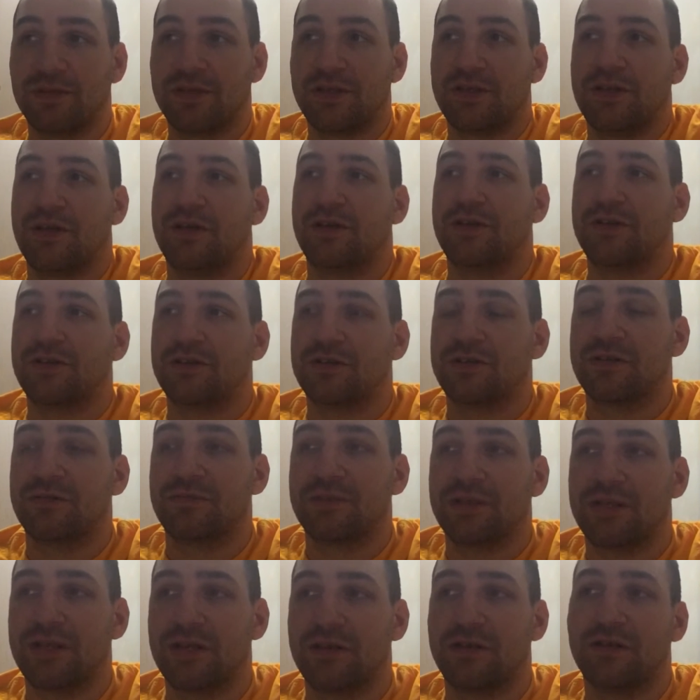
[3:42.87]
teachers and
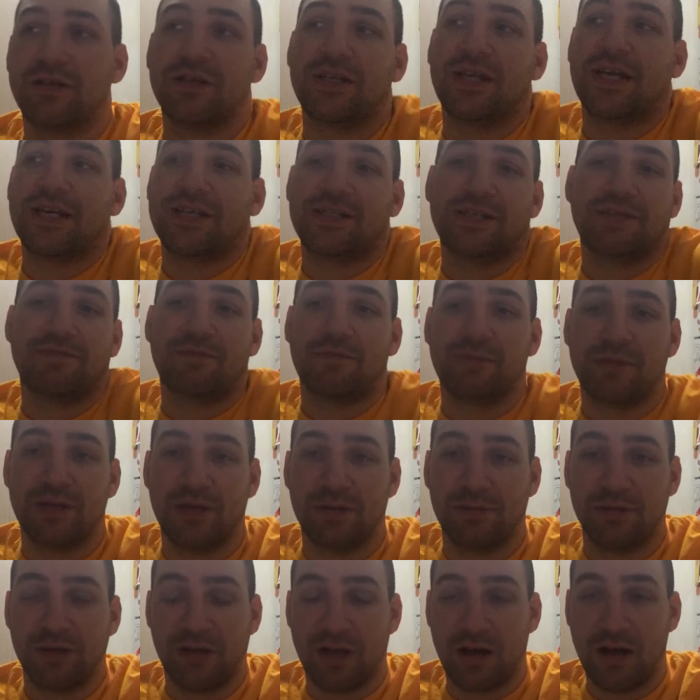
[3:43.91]
material he hasn't even been
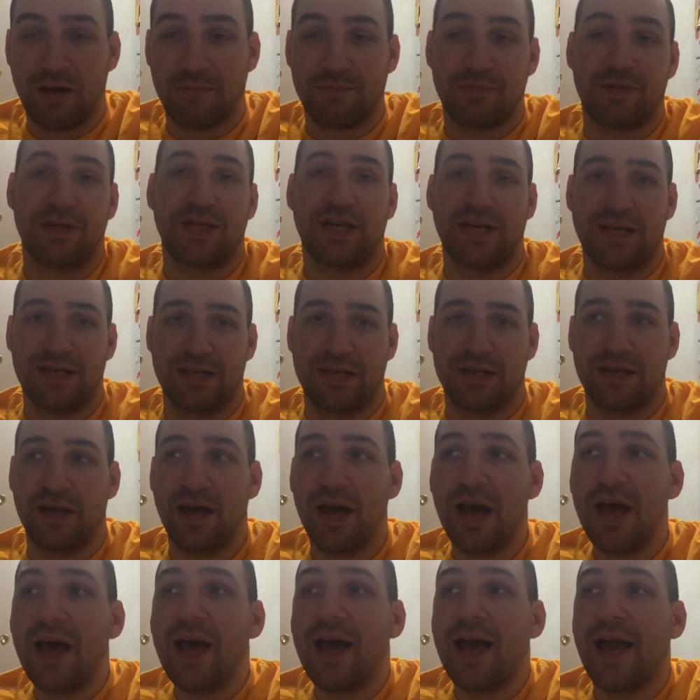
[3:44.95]
able to comprehend.
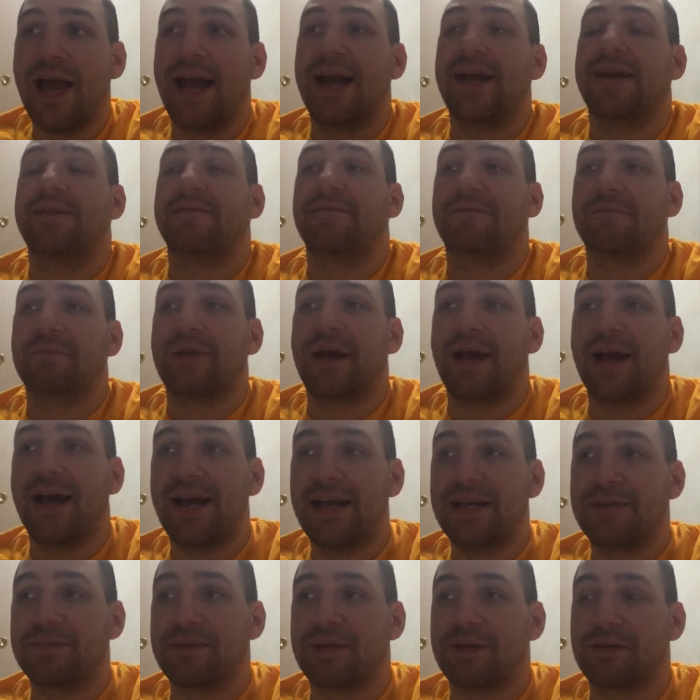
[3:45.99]
And even for my high
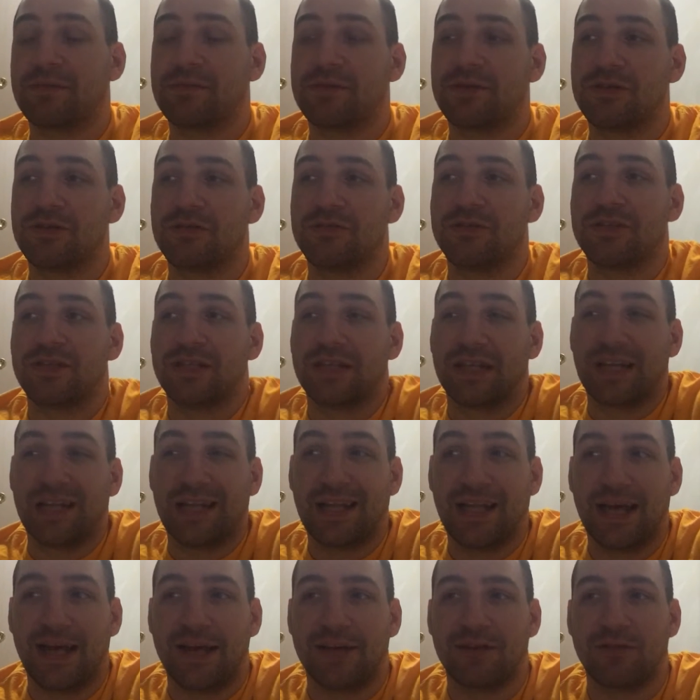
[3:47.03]
spectrum students in a
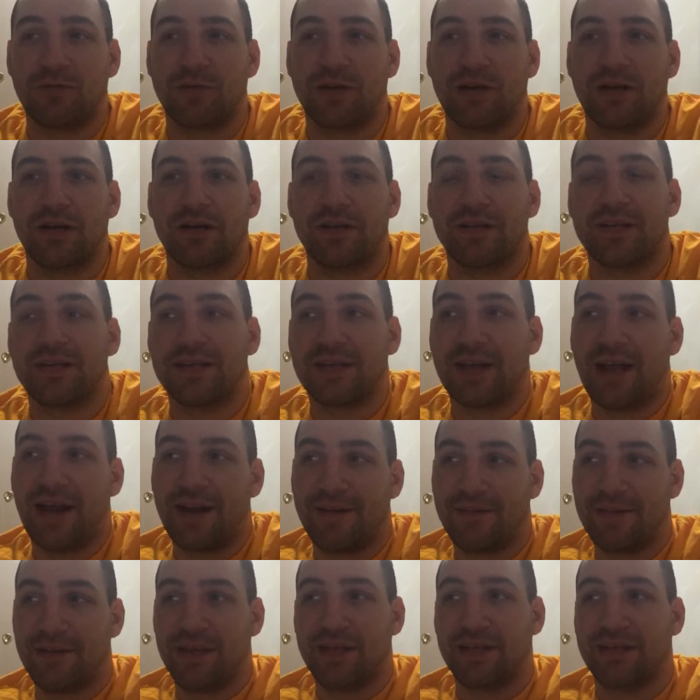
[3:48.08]
class where this kind
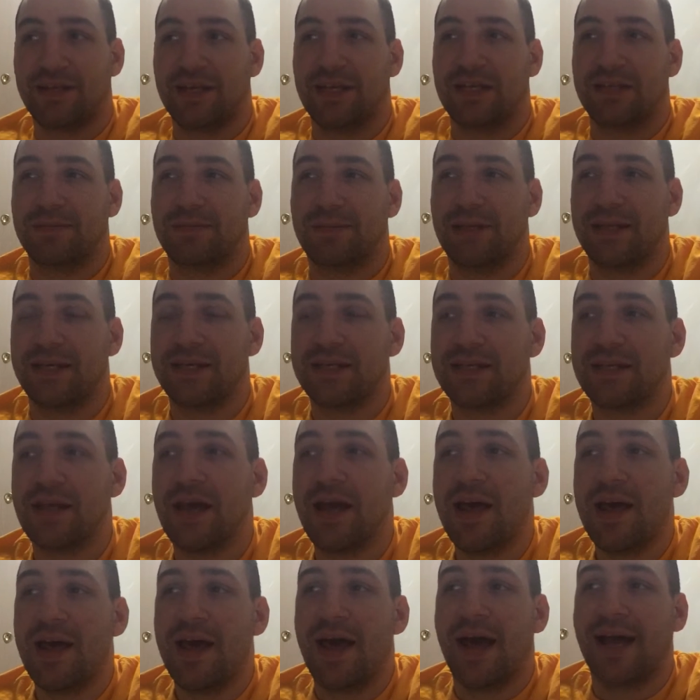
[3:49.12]
of thing takes place,
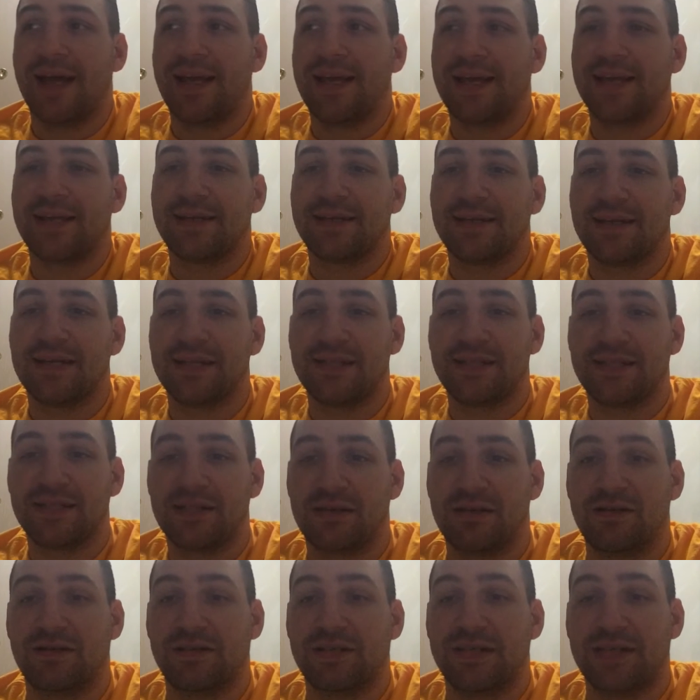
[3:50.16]
I can't
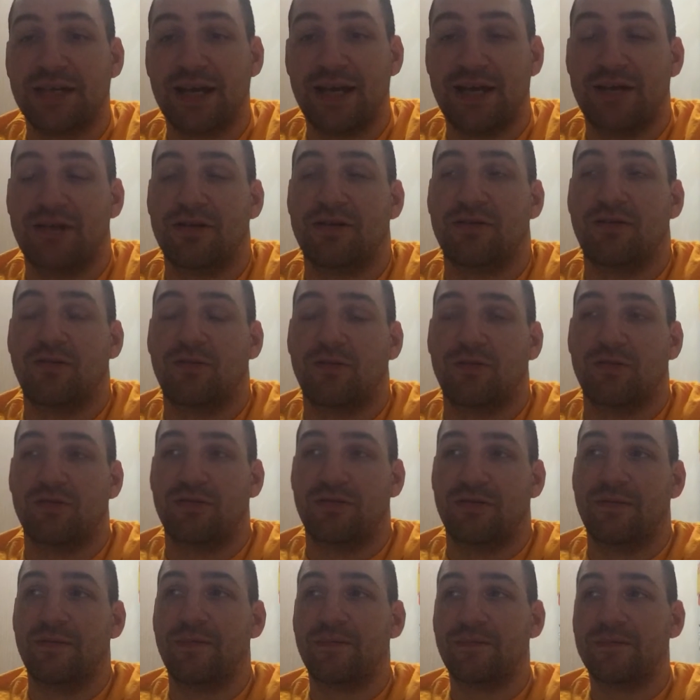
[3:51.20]
necessarily cater
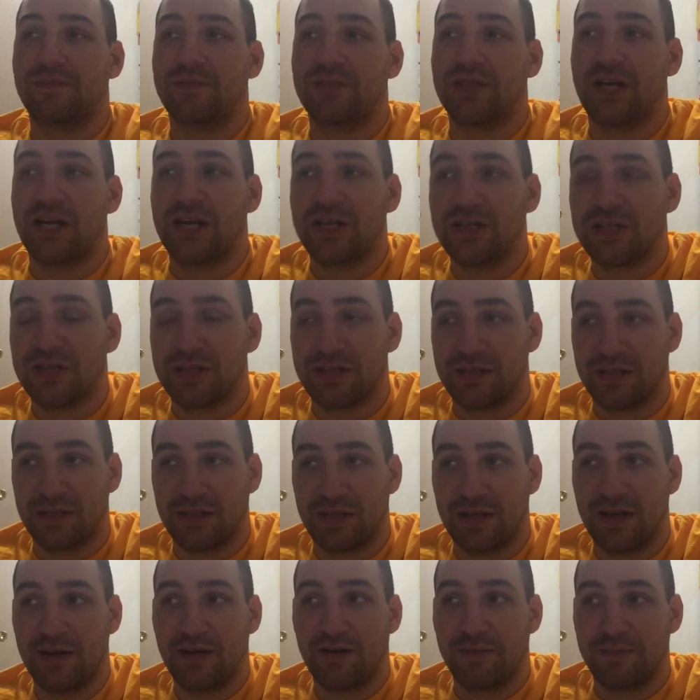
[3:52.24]
or change it to
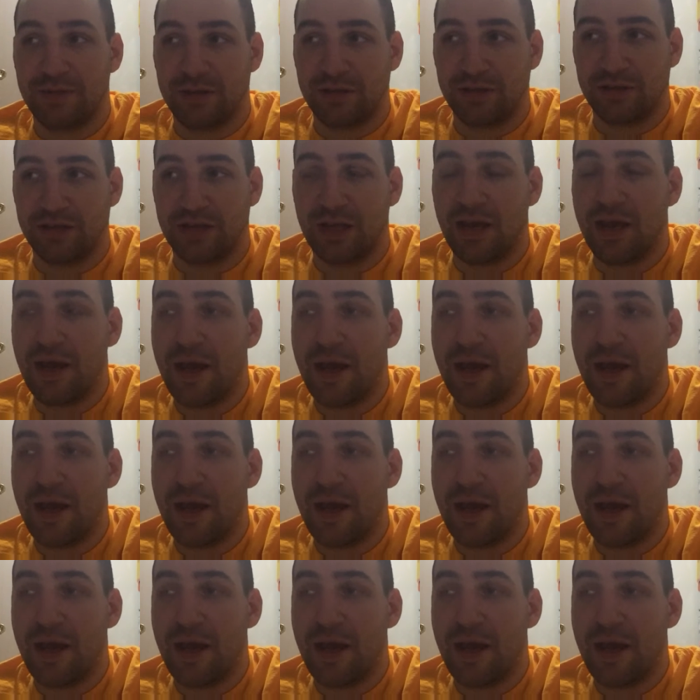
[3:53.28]
their ability.